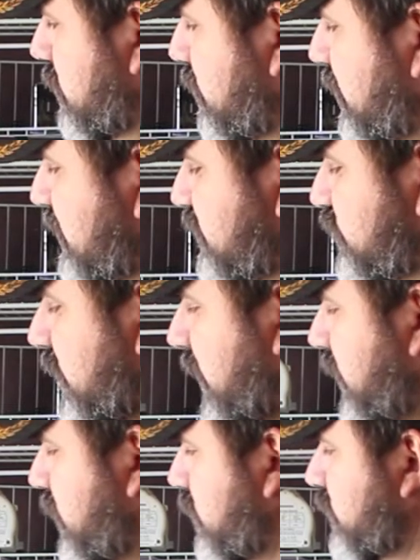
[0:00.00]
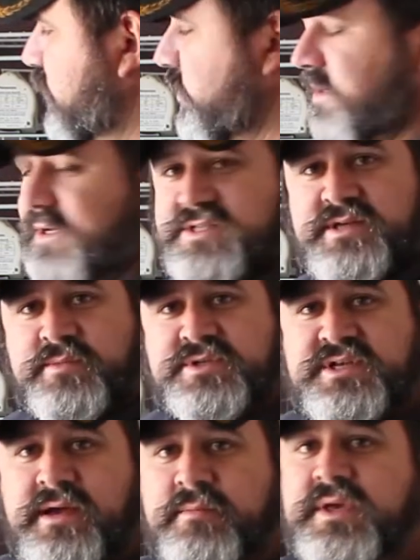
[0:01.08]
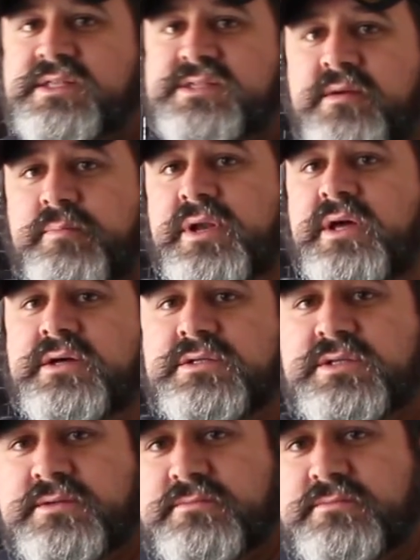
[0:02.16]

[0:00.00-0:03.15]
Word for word: This dryer during the summertime gets unplugged.